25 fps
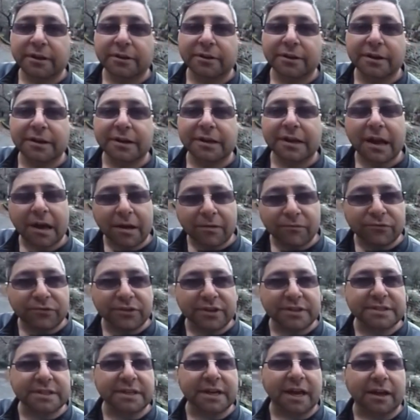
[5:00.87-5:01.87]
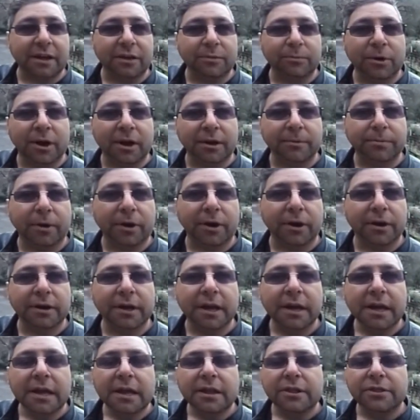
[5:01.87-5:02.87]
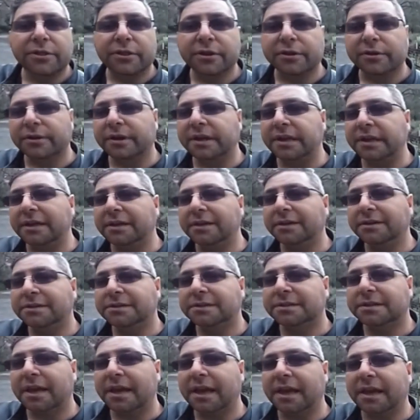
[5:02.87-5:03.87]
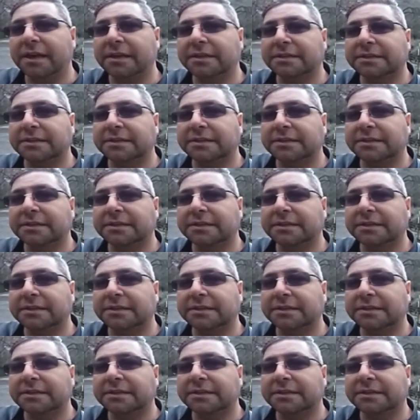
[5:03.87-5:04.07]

area, come visit Alum Rock Park. There is a